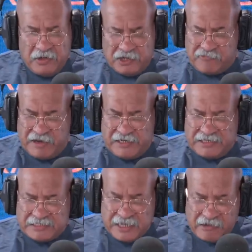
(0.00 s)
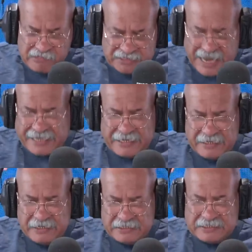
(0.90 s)
Ukrainians are attacking
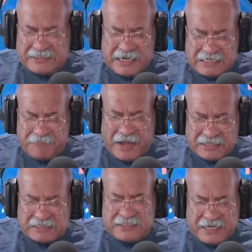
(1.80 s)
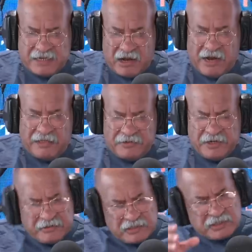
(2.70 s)
to take back Snake Island.
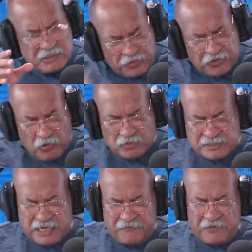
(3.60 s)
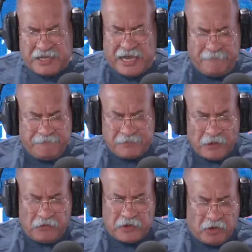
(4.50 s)
Just your thoughts then, if you can,
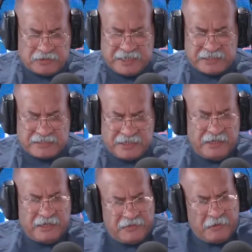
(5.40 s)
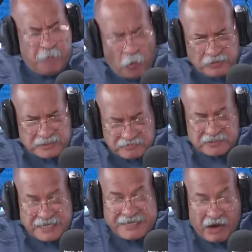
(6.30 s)
on the context here, the importance of
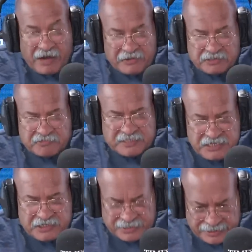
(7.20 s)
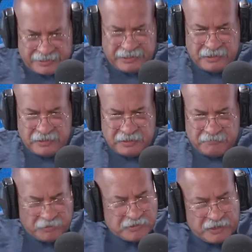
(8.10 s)
Snake Island strategically,
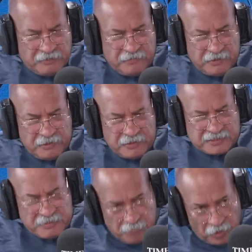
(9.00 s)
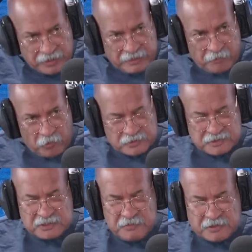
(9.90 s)
but also symbolic importance
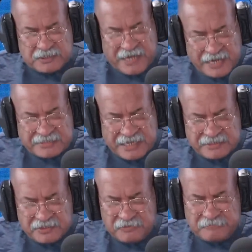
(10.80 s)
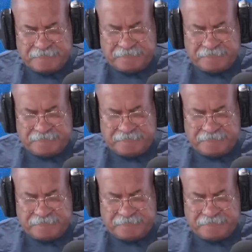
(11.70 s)
too, because it has that too.